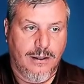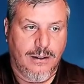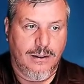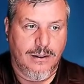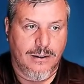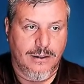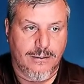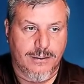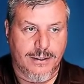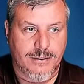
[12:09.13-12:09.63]

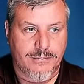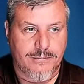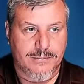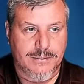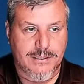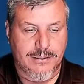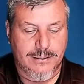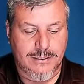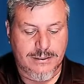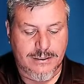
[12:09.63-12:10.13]
All right,
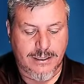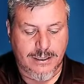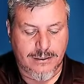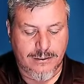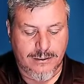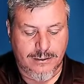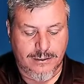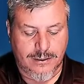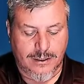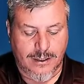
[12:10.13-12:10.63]
so this is getting
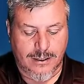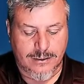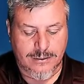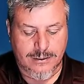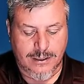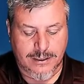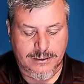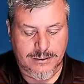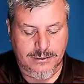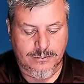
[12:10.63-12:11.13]
a little
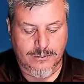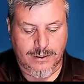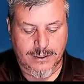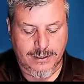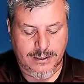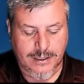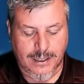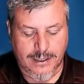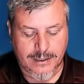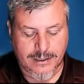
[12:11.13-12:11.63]
long. I just
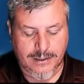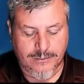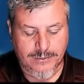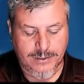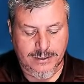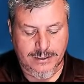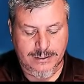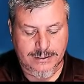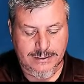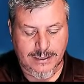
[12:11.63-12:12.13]
want to kind of give you
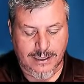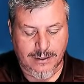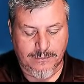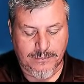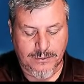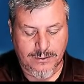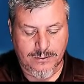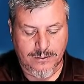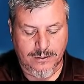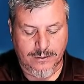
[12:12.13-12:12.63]
an
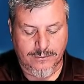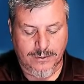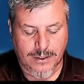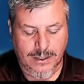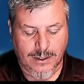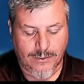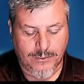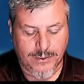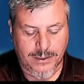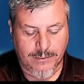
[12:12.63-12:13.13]
example of
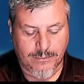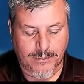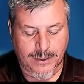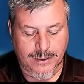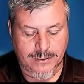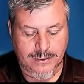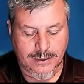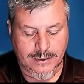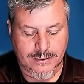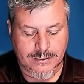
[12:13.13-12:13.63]
how we can
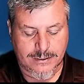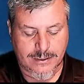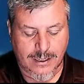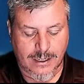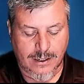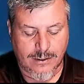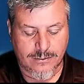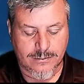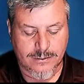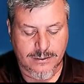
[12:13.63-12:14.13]
break things
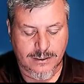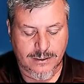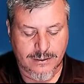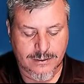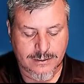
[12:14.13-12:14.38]
down.